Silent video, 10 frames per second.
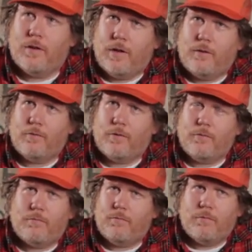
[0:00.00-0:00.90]
and
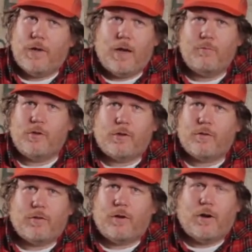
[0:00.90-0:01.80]

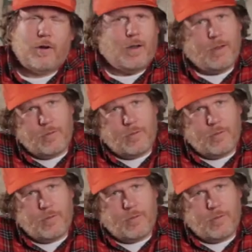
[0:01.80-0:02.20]
objects to art.